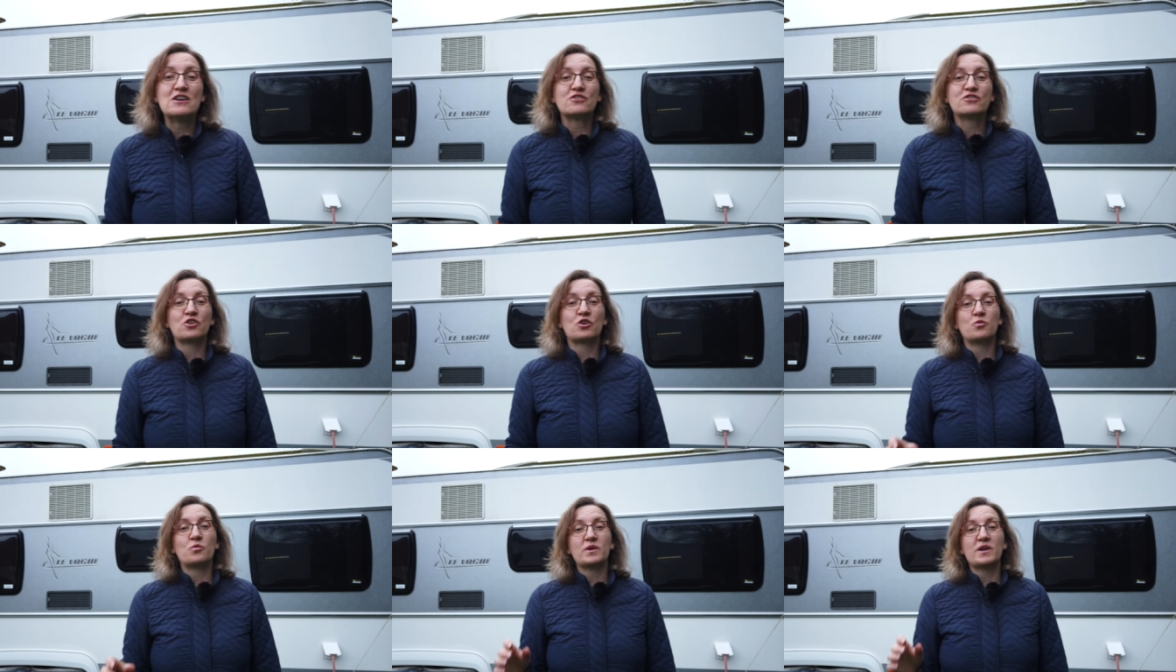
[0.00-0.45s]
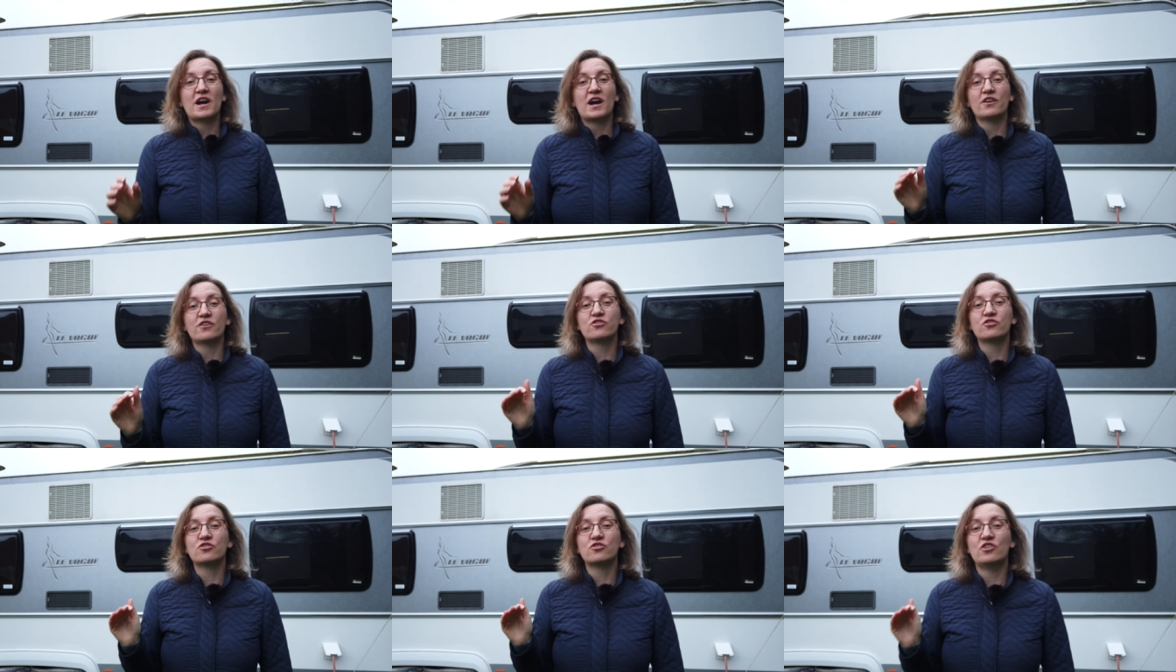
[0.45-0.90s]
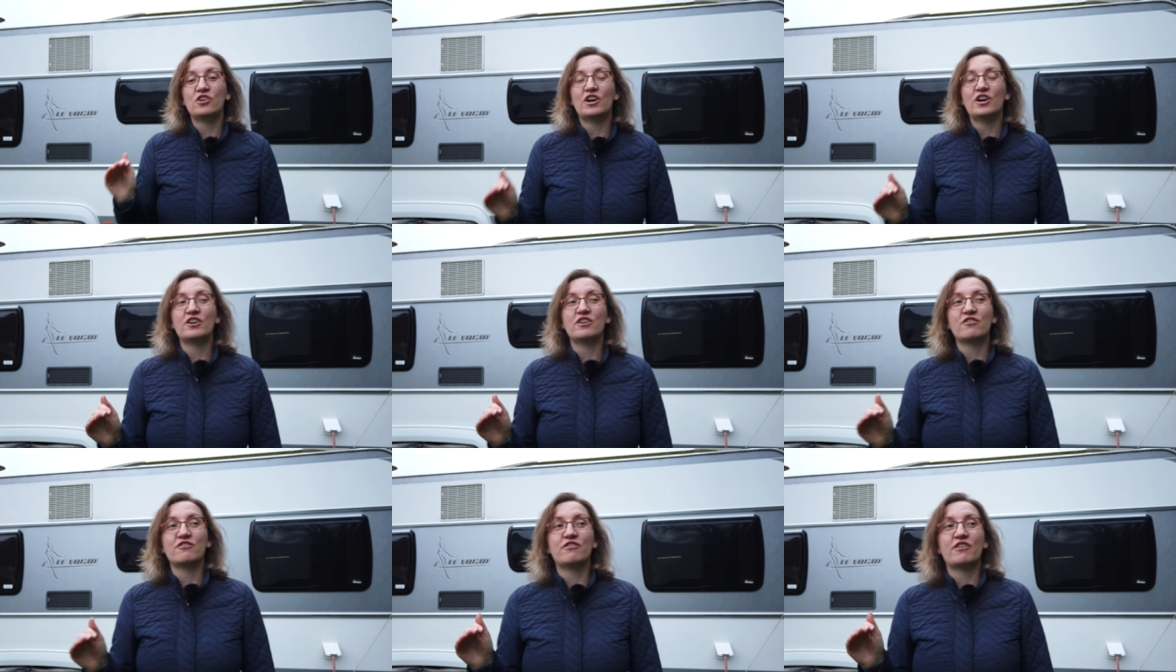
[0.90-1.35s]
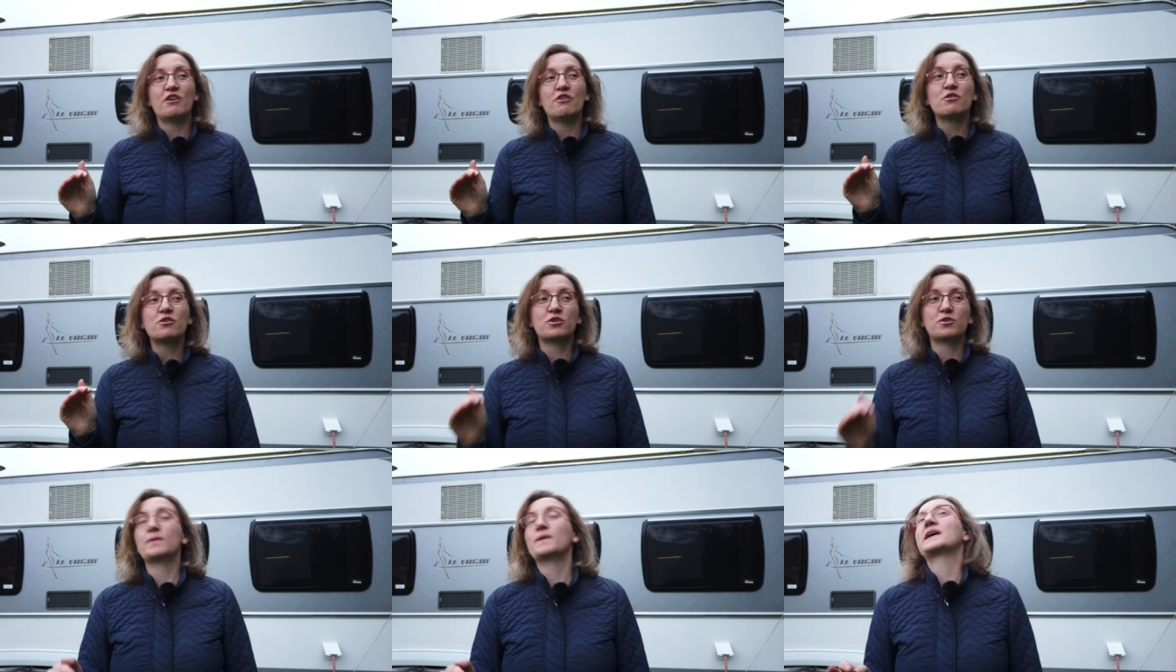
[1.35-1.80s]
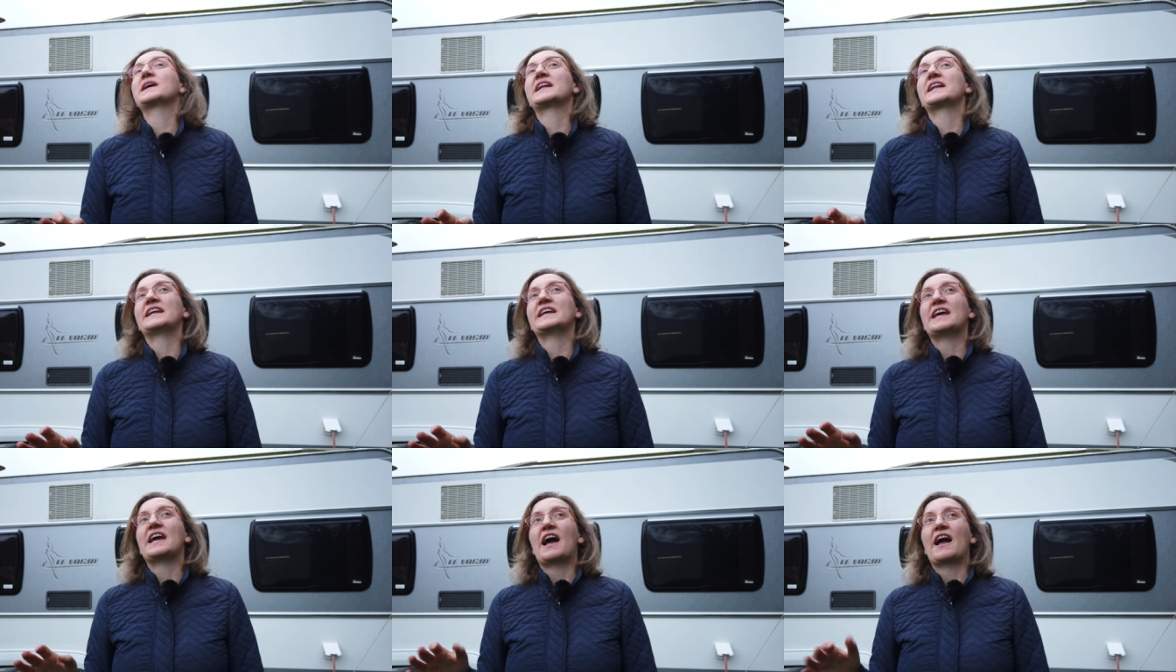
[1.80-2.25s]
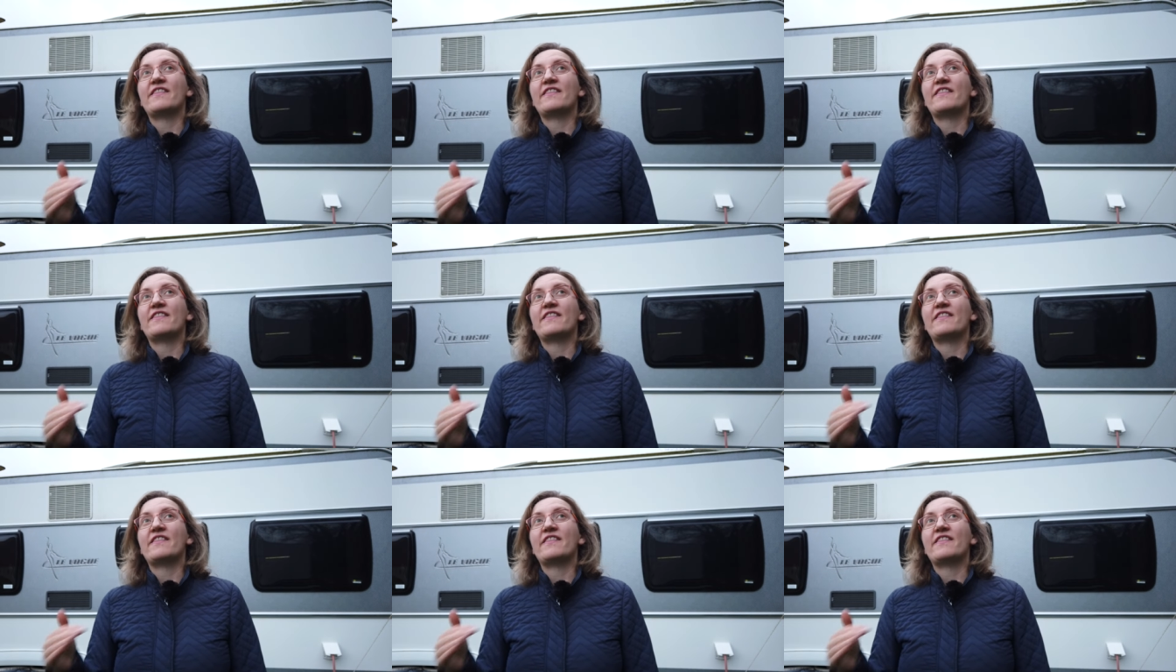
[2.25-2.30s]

So we had to learn very quickly,